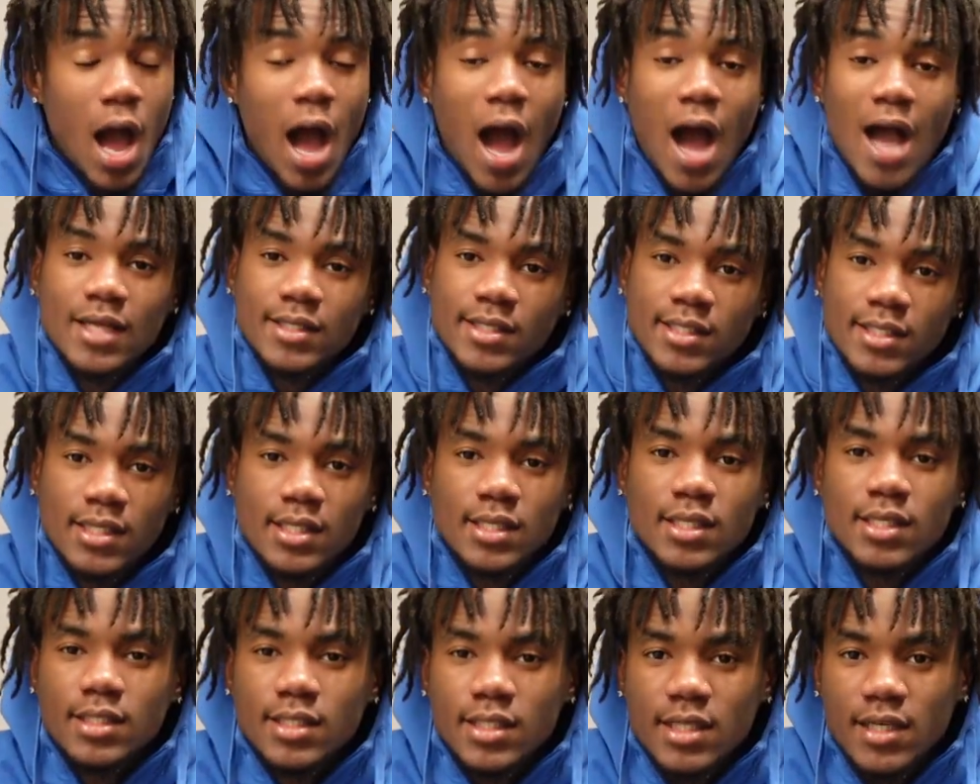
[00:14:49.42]
I see
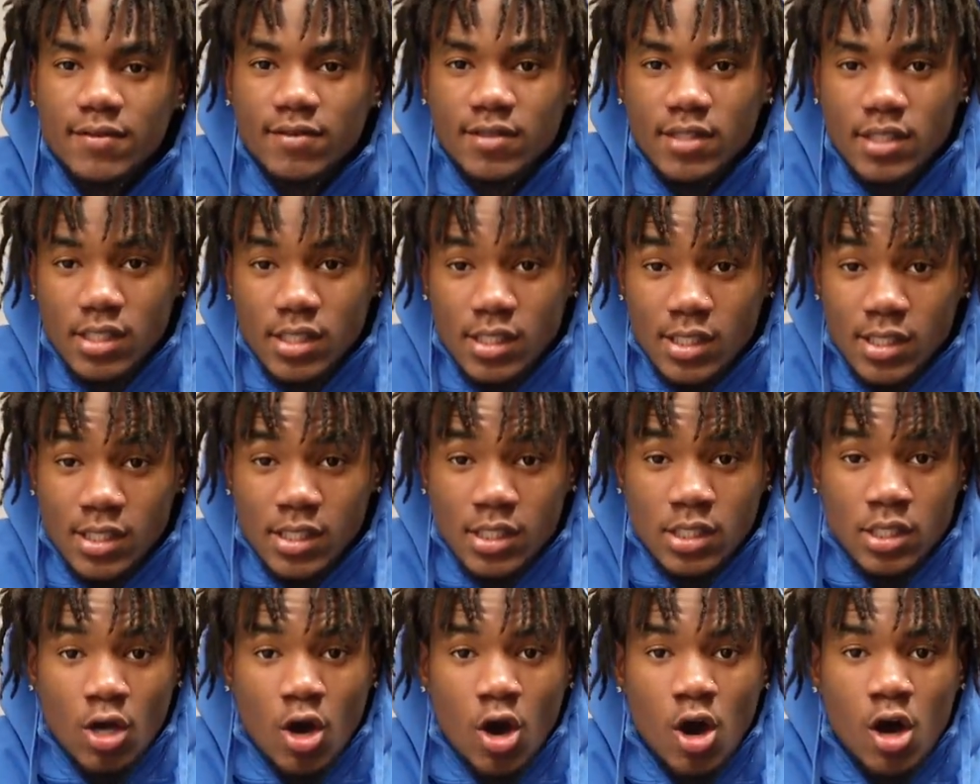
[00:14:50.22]
the differences
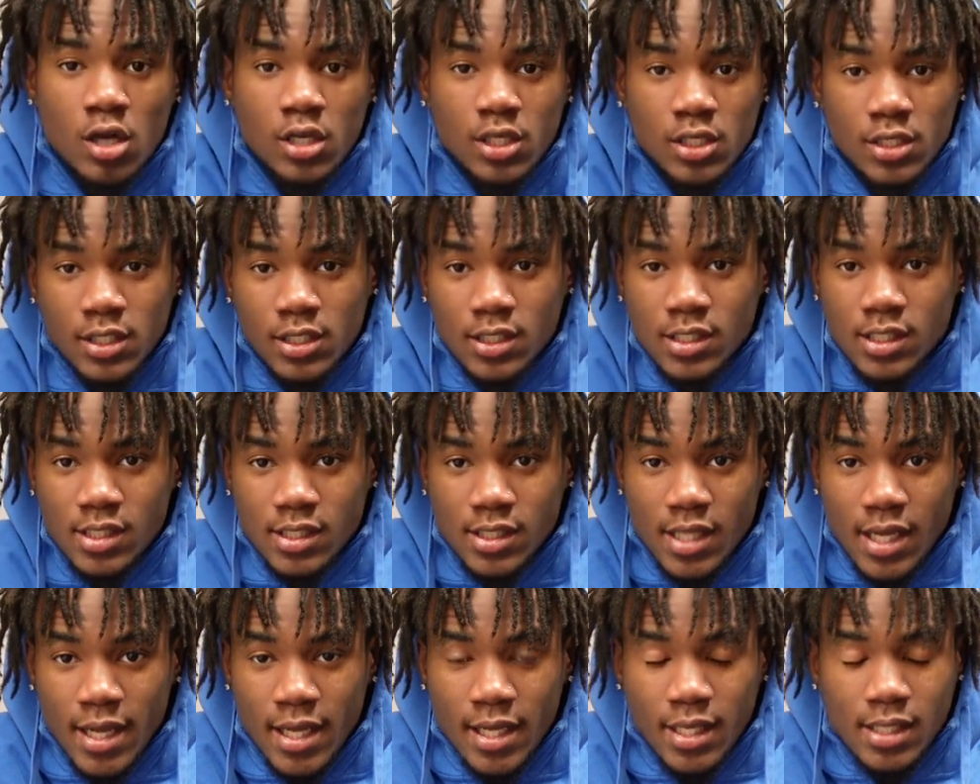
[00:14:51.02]
in all of these
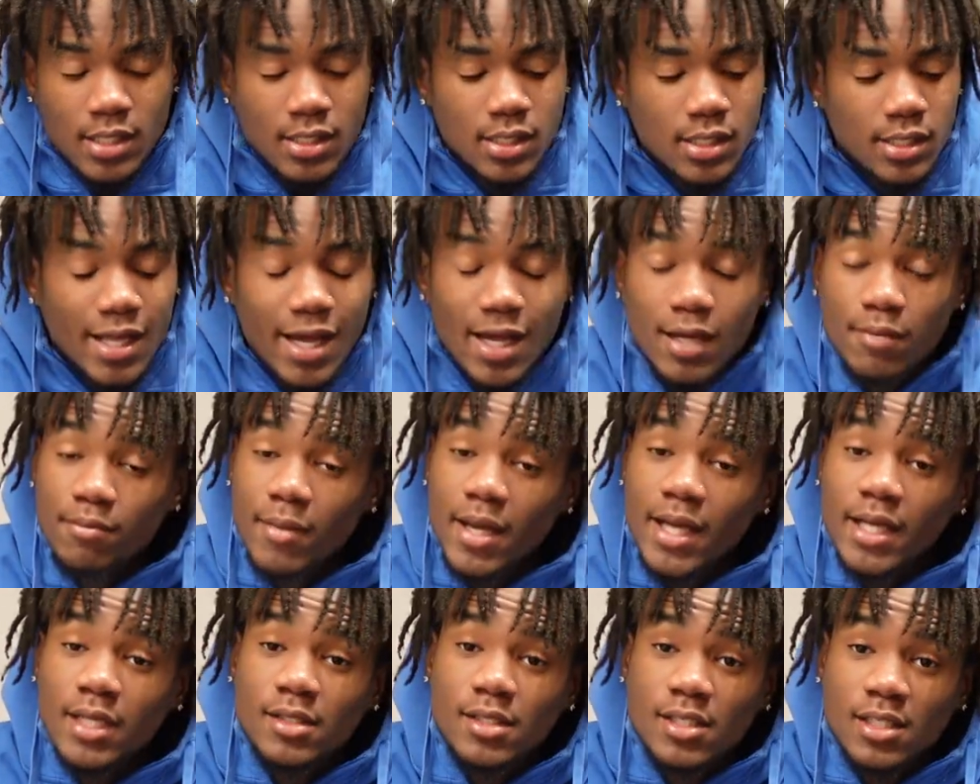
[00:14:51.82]
things that
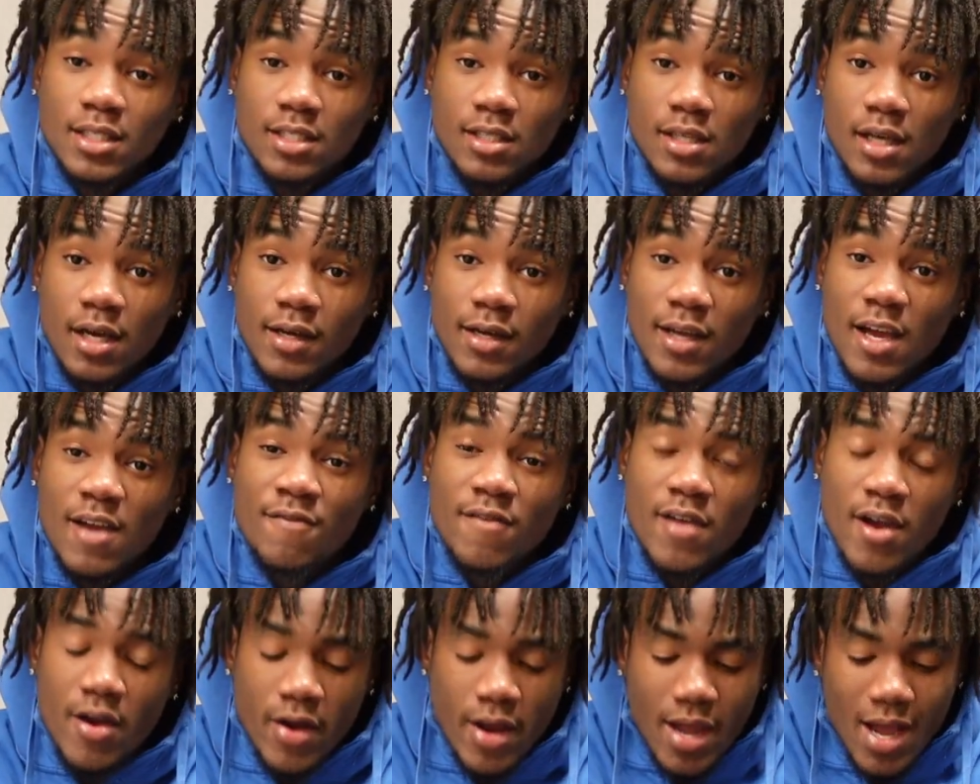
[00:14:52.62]
make this a
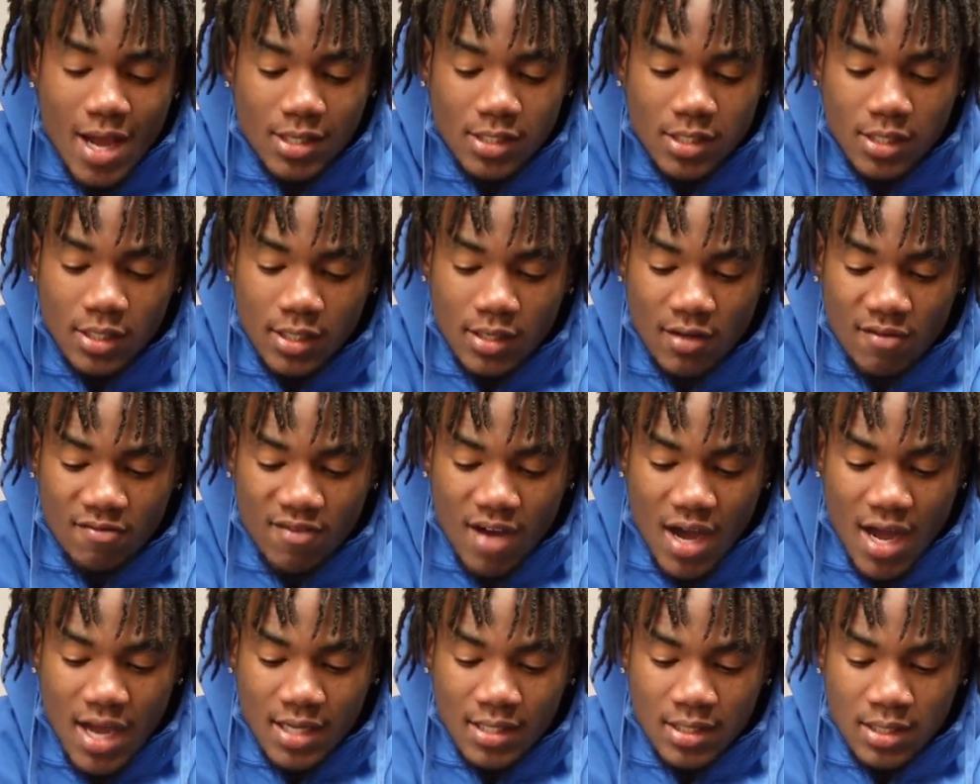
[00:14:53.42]
very excellent
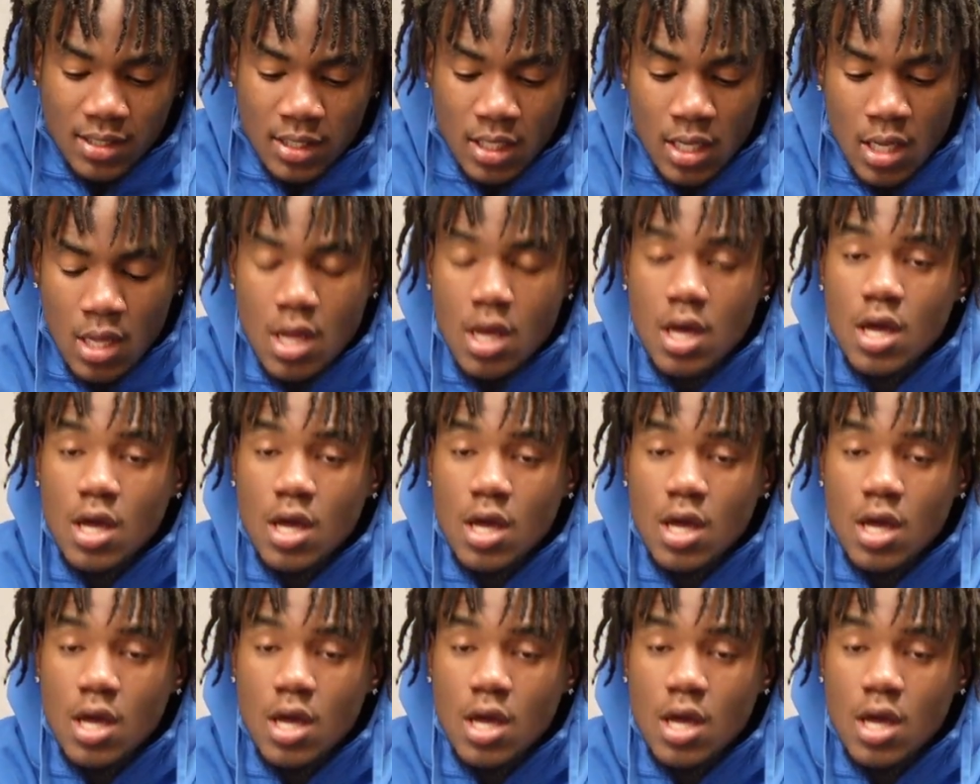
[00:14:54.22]
device.